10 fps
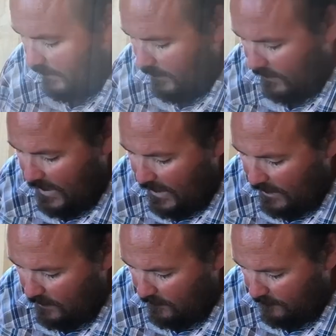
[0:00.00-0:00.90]
a
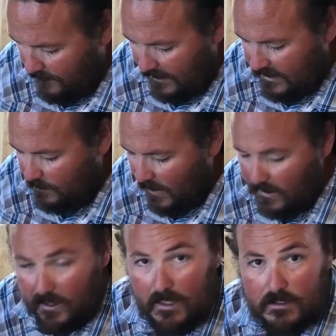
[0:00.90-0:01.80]
can of
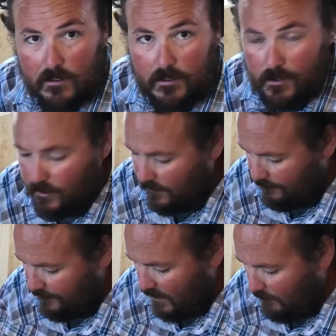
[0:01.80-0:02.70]
expanding insulation.
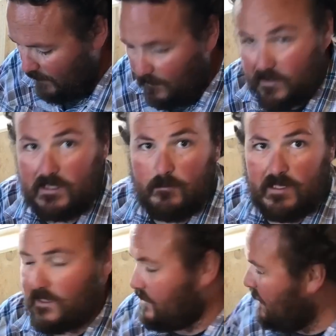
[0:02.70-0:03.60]
I'm going to put some of
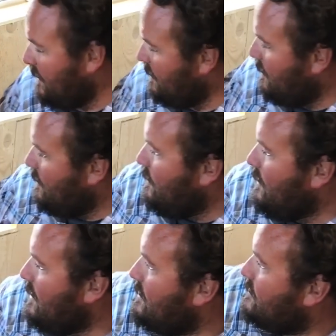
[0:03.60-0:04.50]
this
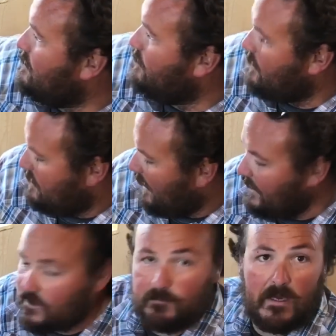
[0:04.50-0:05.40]
into some of the
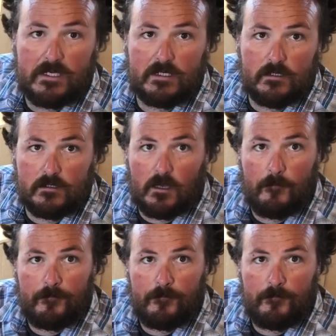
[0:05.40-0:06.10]
tight spaces.